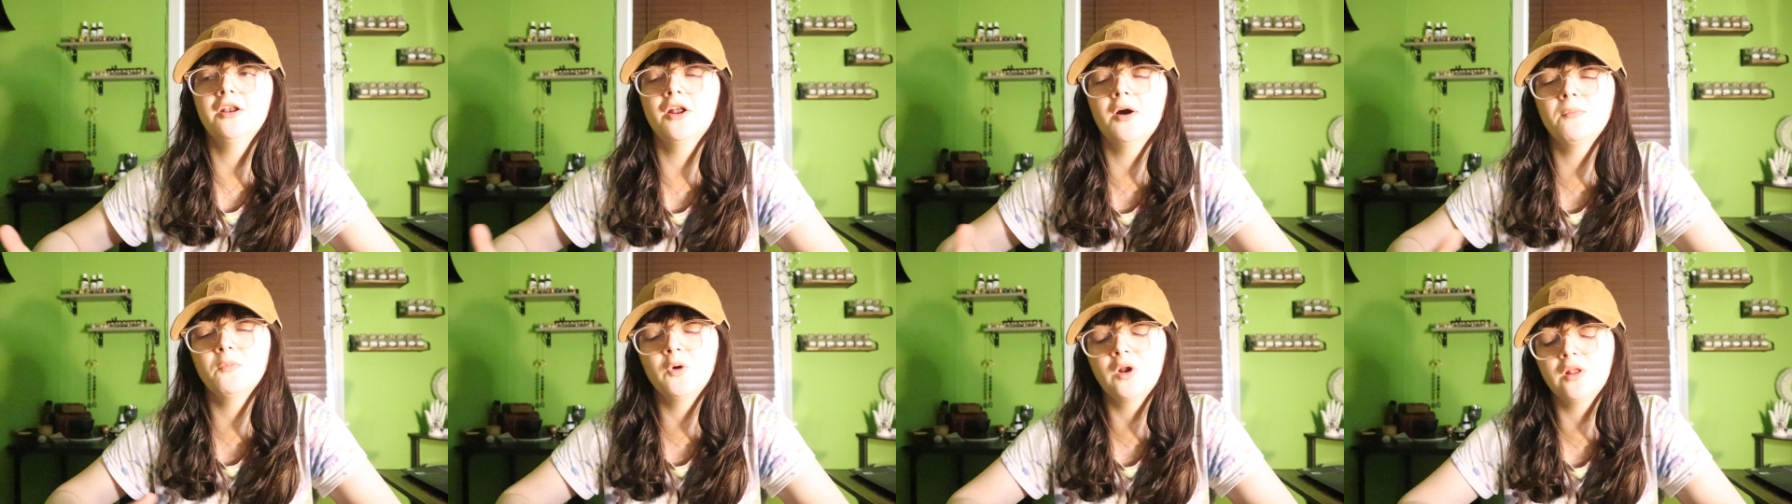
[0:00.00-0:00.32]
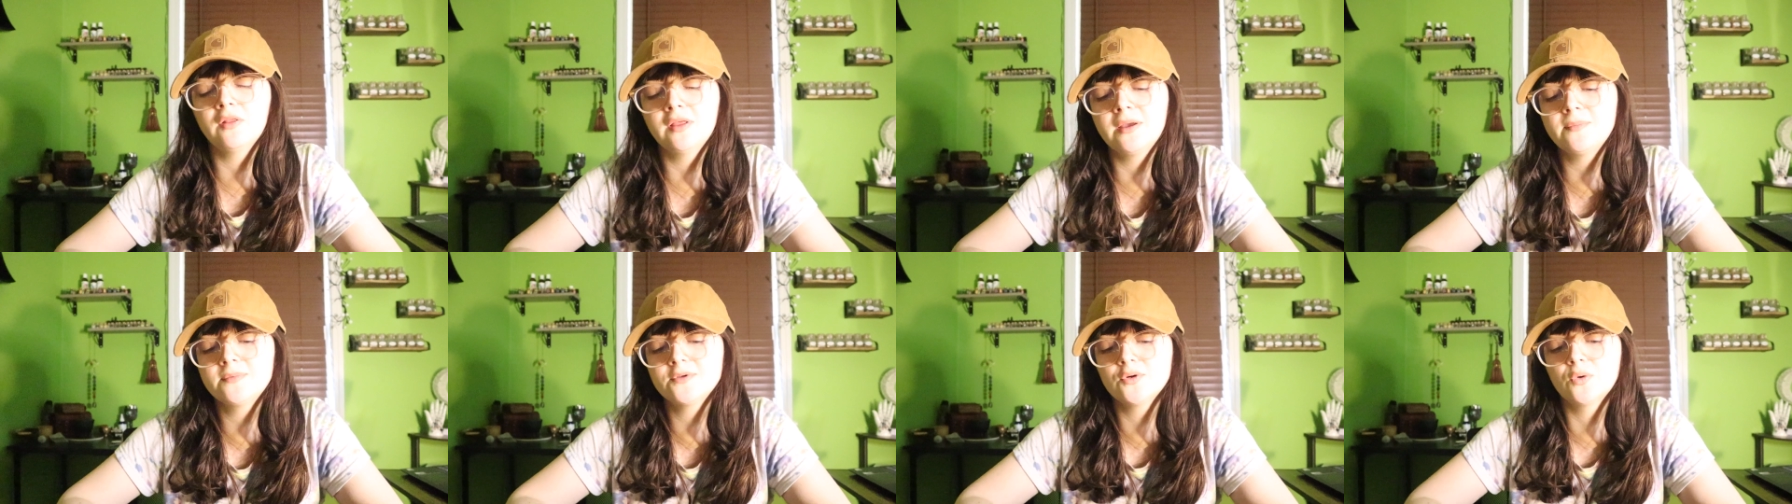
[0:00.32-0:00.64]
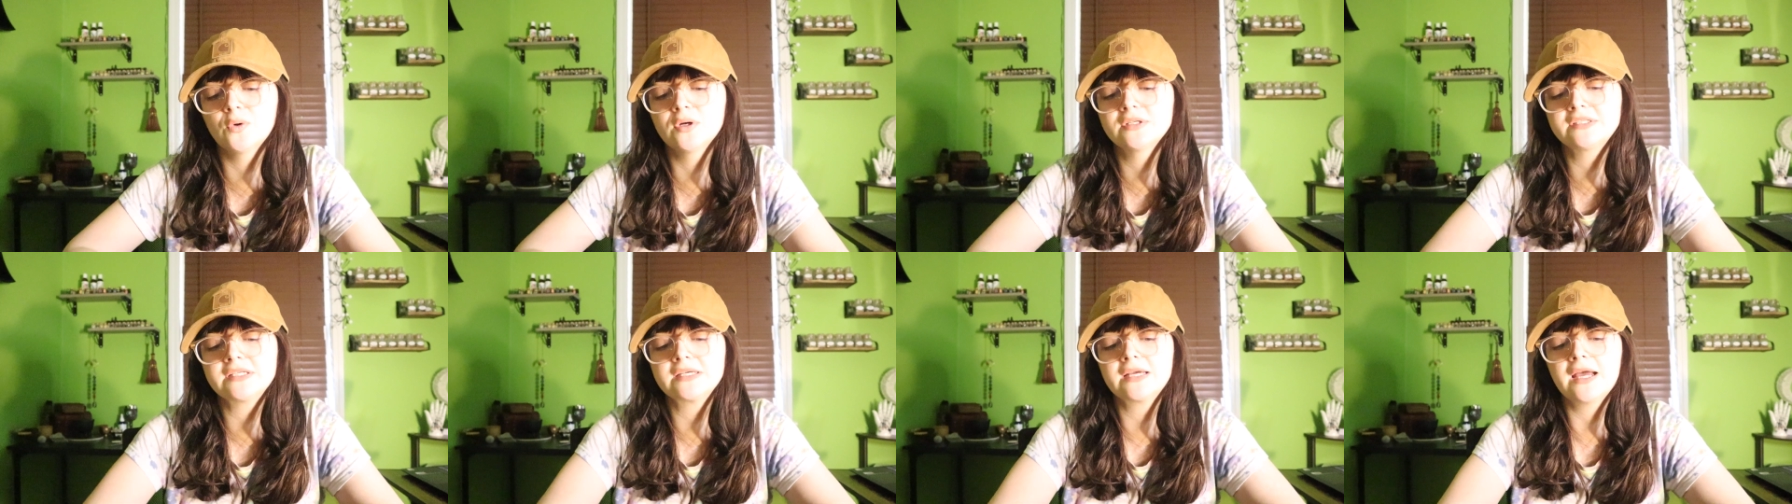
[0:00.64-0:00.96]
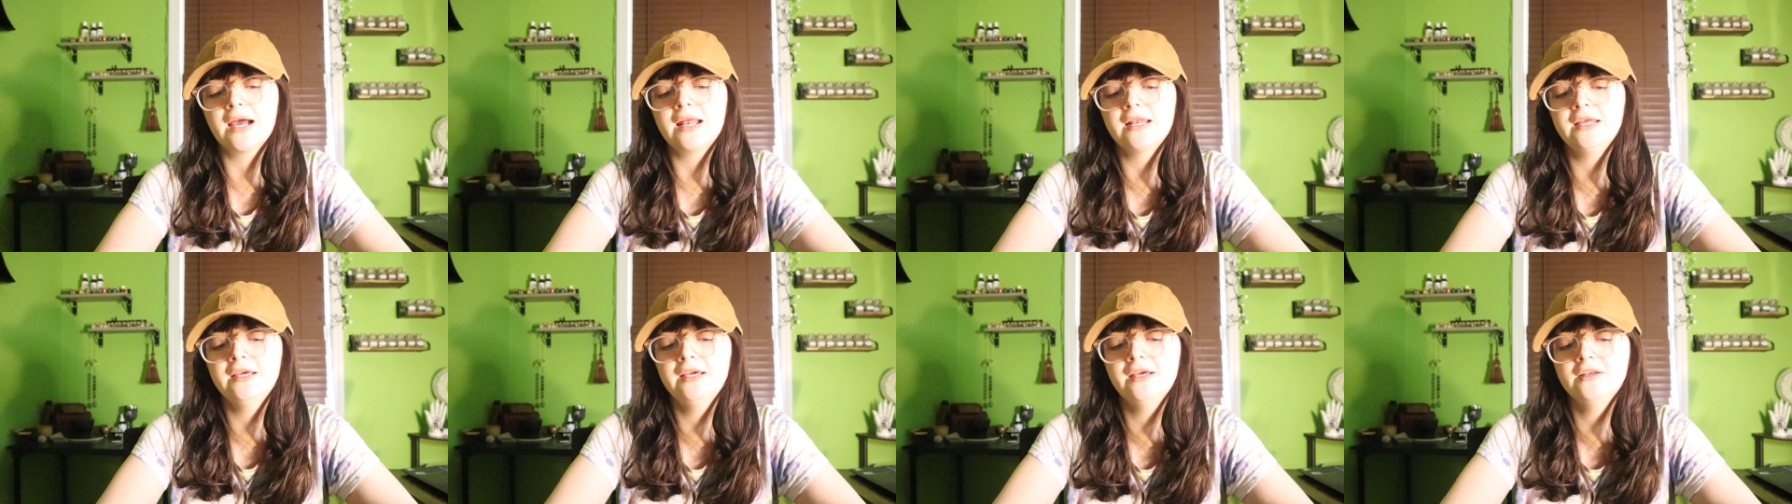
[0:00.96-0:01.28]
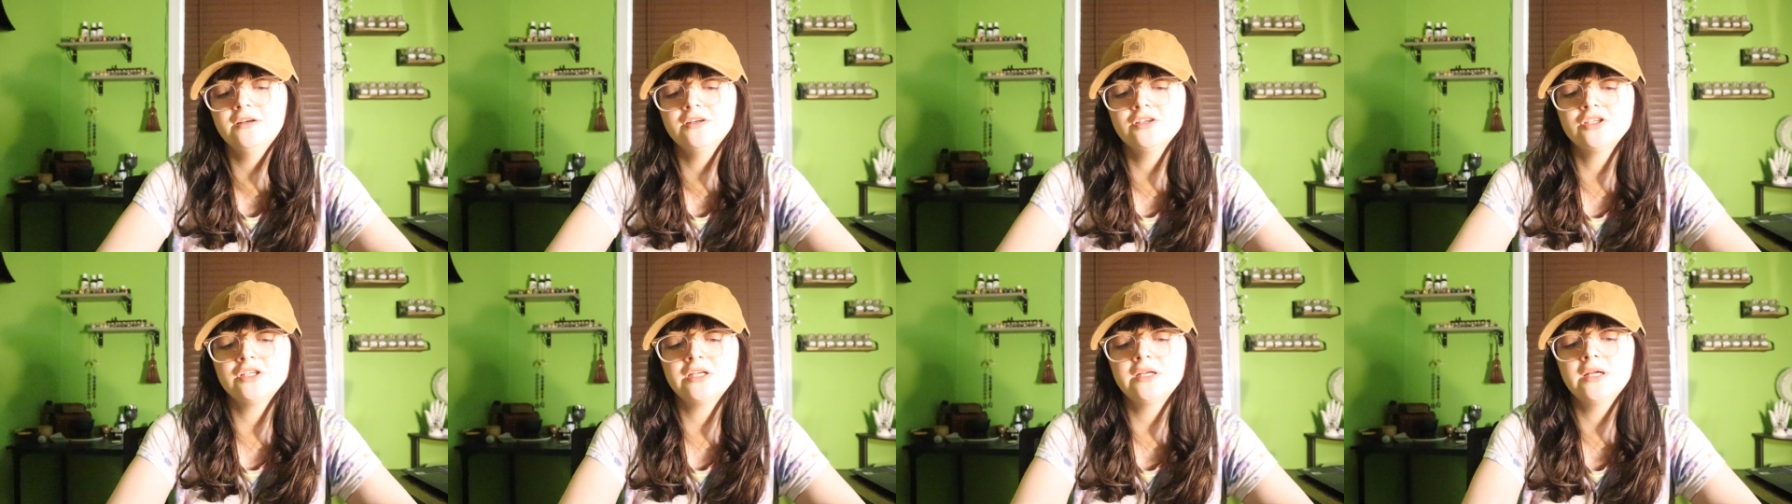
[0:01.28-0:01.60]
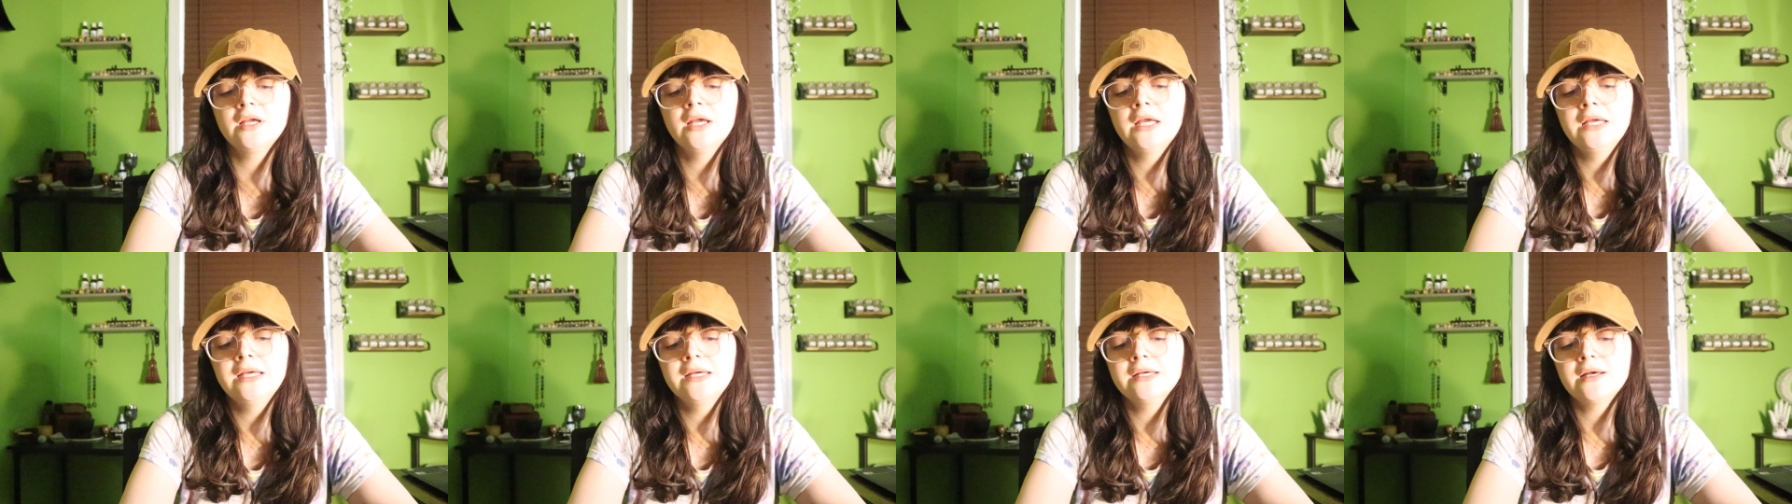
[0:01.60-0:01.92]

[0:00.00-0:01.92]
you know, I'm going to leap towards it kind of energy.